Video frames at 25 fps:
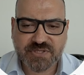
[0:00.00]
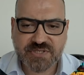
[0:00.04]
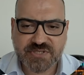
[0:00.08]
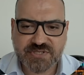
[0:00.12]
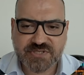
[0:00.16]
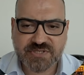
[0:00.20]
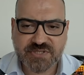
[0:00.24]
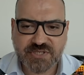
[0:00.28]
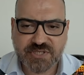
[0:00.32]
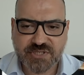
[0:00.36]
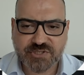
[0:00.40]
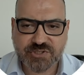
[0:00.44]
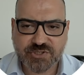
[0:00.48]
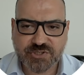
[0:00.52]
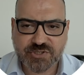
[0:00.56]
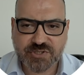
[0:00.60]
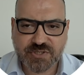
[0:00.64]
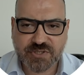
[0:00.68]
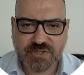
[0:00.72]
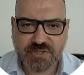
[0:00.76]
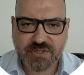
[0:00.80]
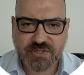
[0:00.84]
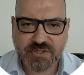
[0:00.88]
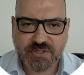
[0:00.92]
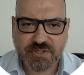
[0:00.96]
this
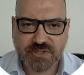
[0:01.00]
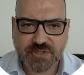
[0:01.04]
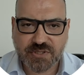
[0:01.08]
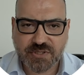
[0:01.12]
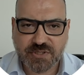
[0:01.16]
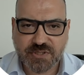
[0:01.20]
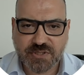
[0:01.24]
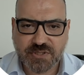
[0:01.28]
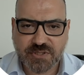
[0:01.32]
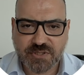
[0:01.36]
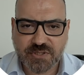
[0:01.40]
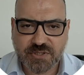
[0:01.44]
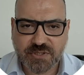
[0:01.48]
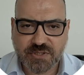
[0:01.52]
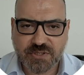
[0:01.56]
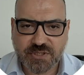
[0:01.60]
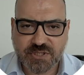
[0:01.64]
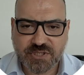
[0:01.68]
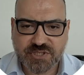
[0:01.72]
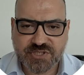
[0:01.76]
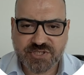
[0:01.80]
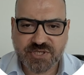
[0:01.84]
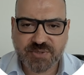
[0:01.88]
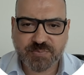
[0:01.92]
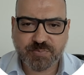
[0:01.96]
niche,
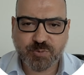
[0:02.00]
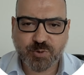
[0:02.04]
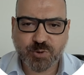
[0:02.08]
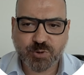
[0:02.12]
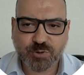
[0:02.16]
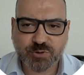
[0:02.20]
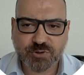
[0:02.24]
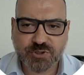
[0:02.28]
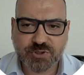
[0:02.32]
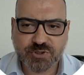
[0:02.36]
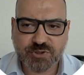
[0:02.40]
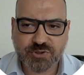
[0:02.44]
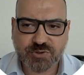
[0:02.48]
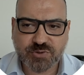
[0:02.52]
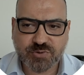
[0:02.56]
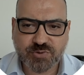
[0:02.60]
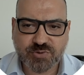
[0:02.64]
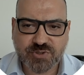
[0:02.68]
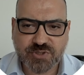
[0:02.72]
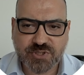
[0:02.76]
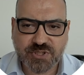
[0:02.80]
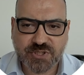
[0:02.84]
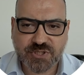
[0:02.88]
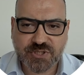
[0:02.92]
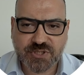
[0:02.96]
it's important to
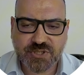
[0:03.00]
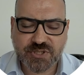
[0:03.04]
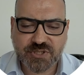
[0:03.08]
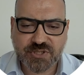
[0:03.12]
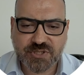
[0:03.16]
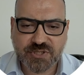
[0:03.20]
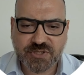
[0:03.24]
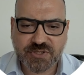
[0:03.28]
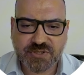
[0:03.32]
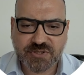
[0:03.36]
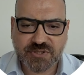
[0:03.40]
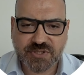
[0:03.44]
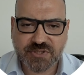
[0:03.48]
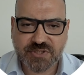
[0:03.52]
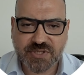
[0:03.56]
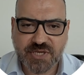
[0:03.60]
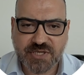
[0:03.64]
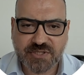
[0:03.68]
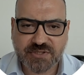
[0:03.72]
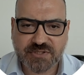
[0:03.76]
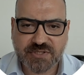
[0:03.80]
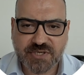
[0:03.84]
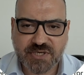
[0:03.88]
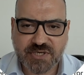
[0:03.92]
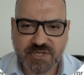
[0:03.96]
see the
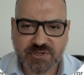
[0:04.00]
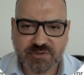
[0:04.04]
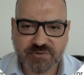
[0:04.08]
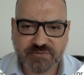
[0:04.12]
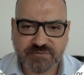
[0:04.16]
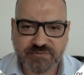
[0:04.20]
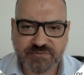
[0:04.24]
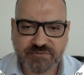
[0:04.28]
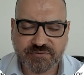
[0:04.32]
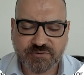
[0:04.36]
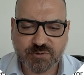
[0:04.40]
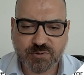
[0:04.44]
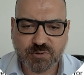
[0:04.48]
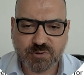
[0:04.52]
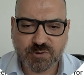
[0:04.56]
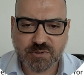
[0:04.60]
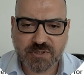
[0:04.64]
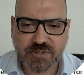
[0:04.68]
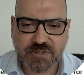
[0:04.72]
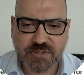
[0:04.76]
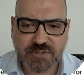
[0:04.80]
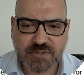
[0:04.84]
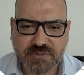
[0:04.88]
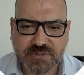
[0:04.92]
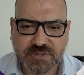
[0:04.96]
data of all
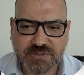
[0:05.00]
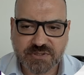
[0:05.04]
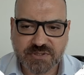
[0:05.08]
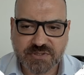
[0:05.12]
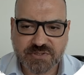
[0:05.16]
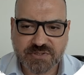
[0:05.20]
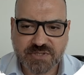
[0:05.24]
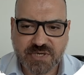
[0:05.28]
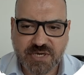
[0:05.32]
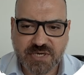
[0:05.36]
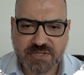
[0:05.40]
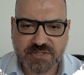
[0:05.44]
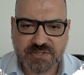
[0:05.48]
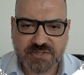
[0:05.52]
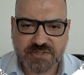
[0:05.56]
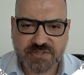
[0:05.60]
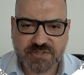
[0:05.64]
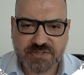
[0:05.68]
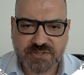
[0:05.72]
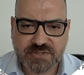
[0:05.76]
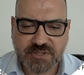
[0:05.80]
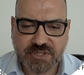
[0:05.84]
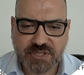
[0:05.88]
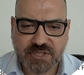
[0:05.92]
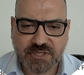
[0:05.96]
the
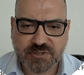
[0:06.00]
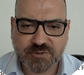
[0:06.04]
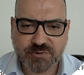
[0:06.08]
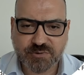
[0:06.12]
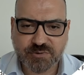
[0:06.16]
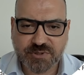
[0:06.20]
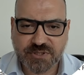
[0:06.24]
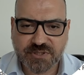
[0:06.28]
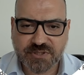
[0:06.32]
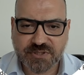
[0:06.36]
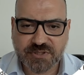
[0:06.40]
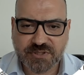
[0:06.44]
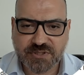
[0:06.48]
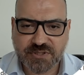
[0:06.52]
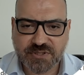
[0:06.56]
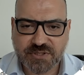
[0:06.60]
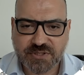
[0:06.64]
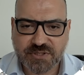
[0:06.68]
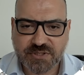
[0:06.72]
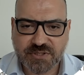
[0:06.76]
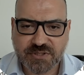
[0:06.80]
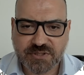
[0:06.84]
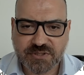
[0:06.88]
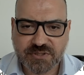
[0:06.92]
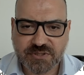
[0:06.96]
designs, including
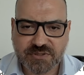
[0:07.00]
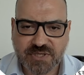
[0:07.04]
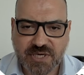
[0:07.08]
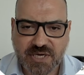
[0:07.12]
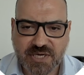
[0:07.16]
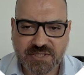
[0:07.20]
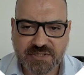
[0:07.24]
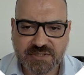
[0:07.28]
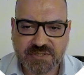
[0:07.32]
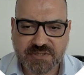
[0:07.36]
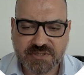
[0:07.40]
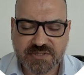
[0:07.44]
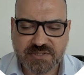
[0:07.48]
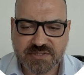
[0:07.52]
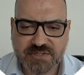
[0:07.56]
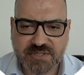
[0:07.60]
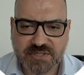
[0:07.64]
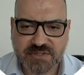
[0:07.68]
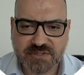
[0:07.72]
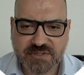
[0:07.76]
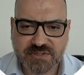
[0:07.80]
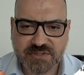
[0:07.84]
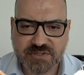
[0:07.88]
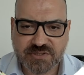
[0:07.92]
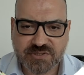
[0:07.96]
the titles
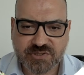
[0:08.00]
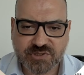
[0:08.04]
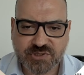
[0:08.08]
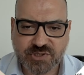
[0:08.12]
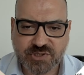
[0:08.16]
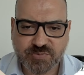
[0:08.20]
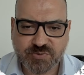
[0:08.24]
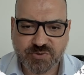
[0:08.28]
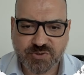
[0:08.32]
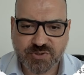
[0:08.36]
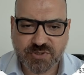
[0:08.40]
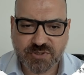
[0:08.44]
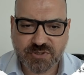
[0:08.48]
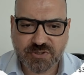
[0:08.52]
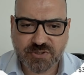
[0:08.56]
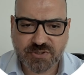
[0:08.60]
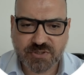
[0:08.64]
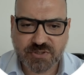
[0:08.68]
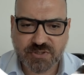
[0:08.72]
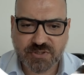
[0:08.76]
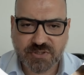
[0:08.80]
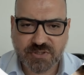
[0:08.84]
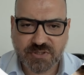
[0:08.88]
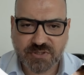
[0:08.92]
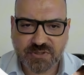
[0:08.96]
and the description,
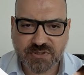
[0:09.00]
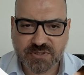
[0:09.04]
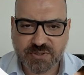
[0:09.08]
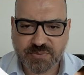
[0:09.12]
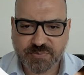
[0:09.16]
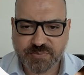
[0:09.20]
the